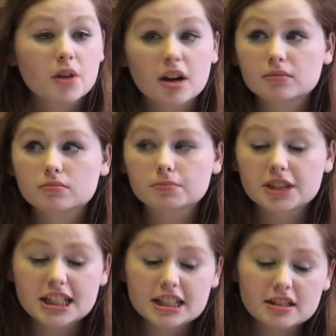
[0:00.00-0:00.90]
I
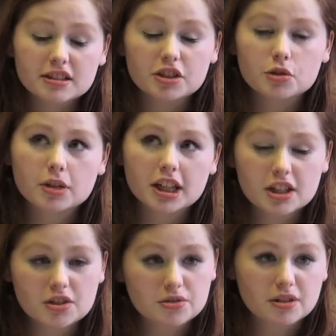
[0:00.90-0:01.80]
particularly enjoy
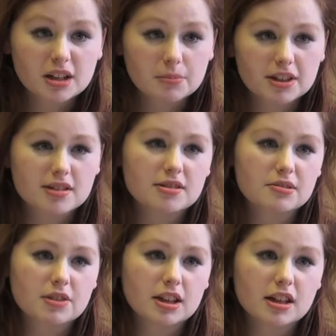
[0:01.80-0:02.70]
history because
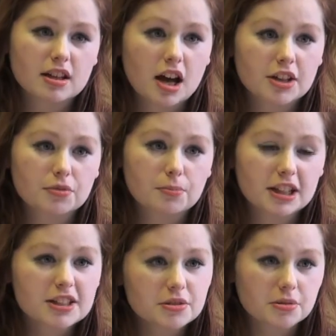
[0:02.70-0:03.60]
of the kind of
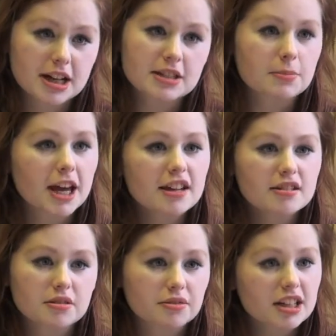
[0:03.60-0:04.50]
political
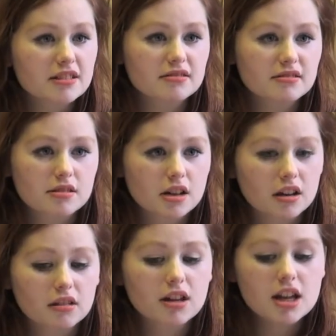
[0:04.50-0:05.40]
aspect of it,
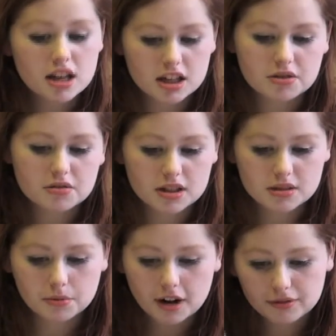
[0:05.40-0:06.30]
so history is a
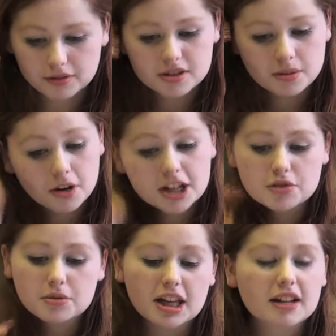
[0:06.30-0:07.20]
preference. I
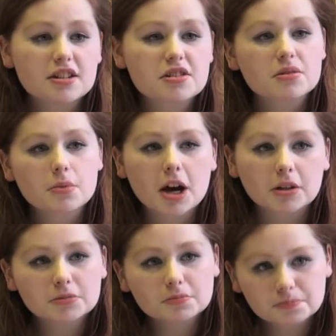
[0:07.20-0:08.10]
enjoy English as well.